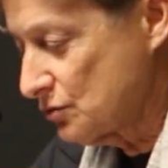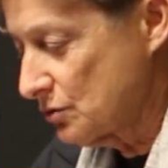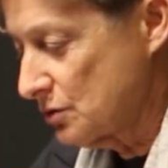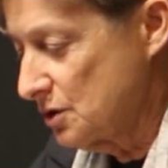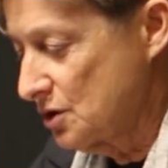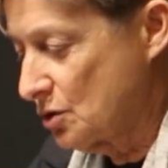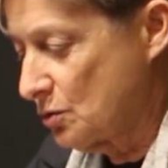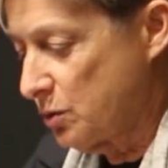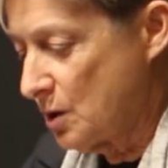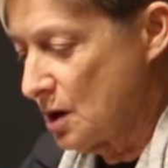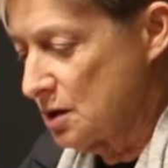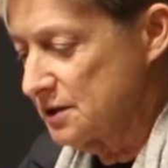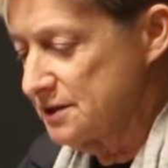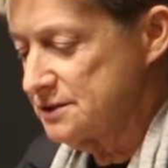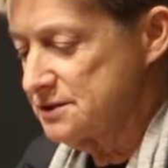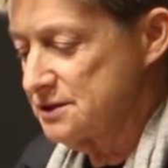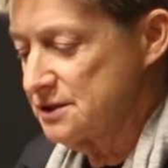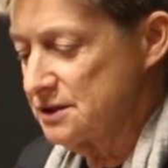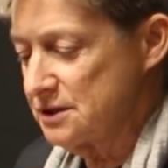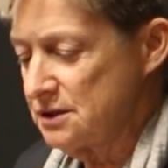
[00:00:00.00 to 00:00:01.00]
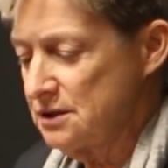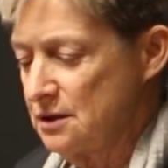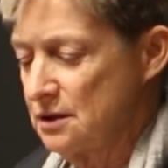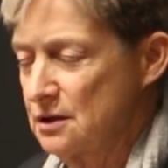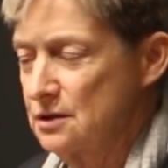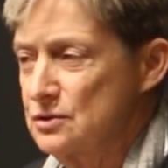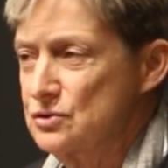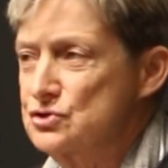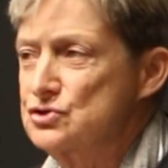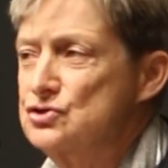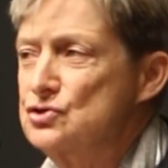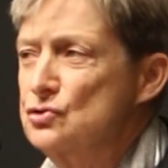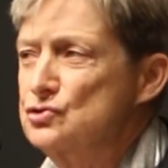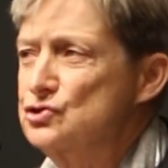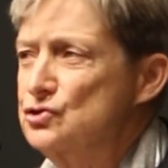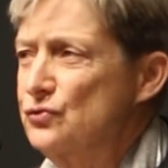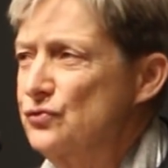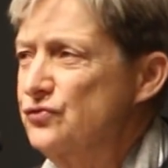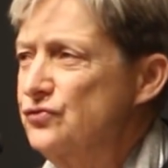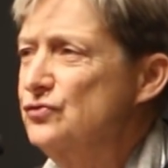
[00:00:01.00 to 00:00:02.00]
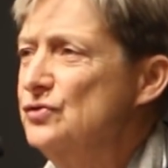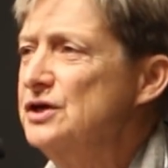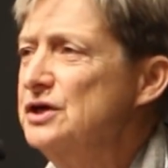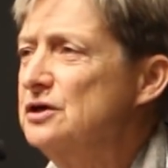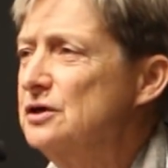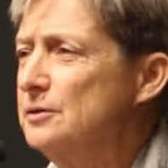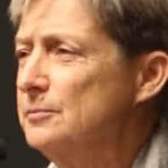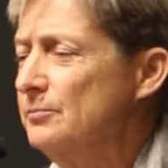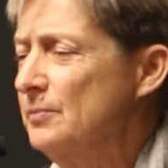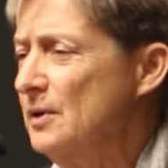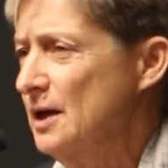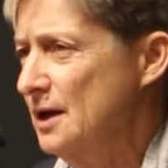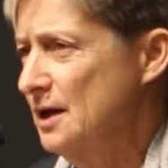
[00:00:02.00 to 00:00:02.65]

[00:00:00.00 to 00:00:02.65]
equality, social freedom,